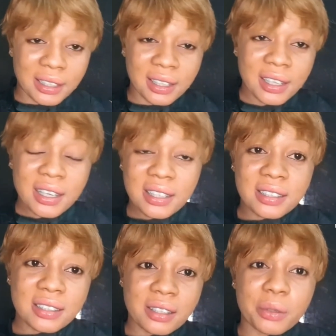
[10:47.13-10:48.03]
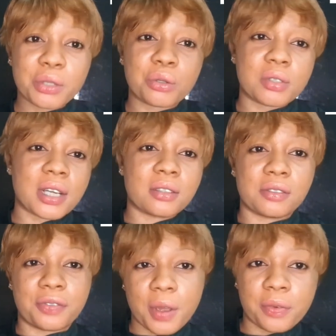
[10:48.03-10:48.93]
It is around
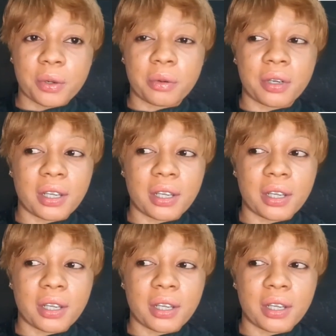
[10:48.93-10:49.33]
2,500.